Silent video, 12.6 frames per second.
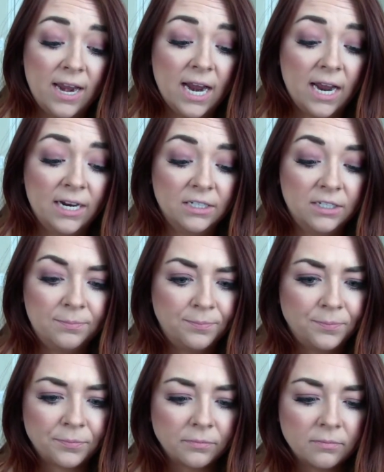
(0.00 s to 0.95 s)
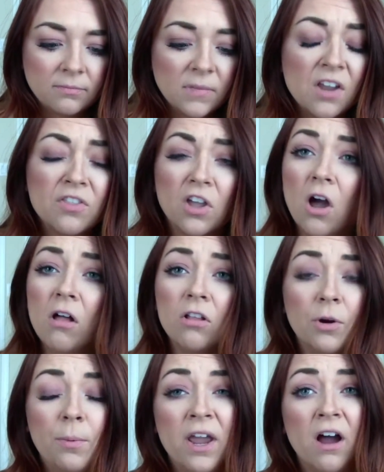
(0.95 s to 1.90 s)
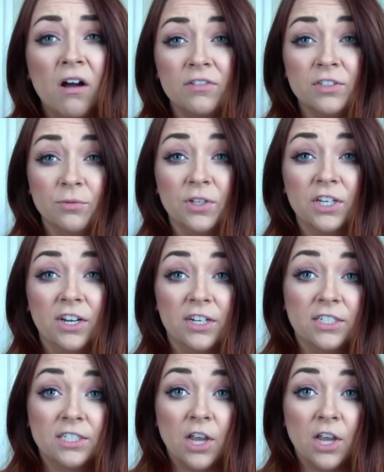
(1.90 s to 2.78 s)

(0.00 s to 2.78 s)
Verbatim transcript: and the color payoff is really good.